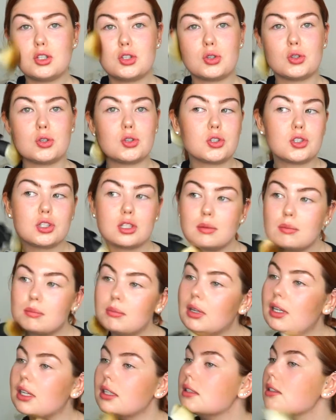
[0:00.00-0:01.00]
just
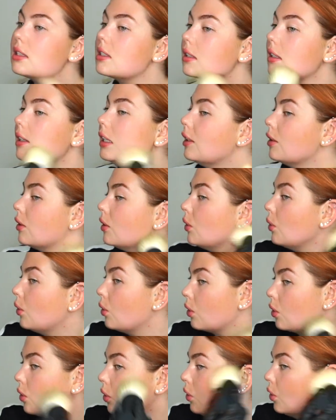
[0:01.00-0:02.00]
made the skin
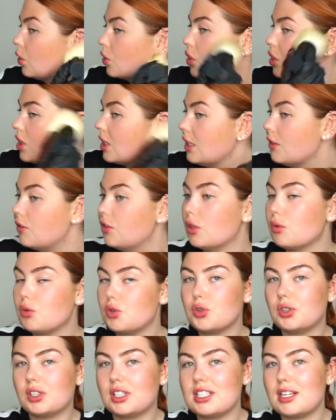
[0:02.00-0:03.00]
look gorgeous, even though
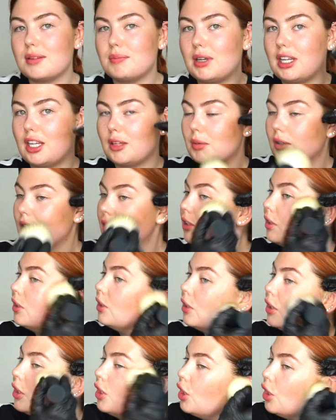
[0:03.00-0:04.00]
she already had makeup on.
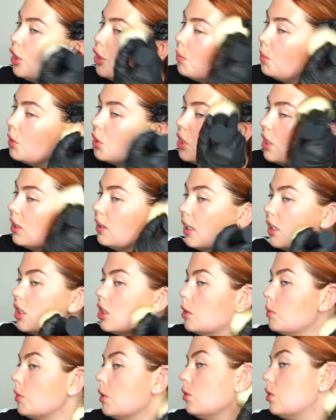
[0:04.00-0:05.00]
Which, if that's
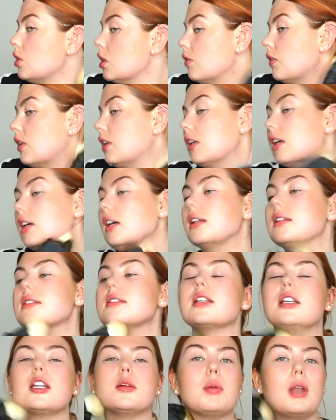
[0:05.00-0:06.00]
the beauty of it, you can
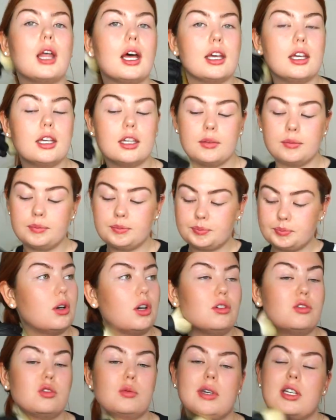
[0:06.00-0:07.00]
still apply it
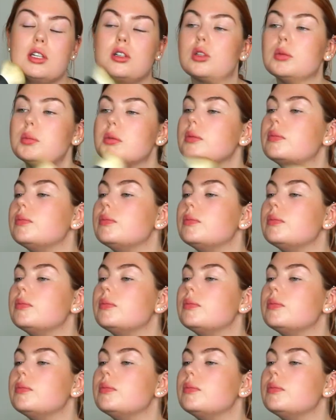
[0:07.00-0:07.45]
over makeup.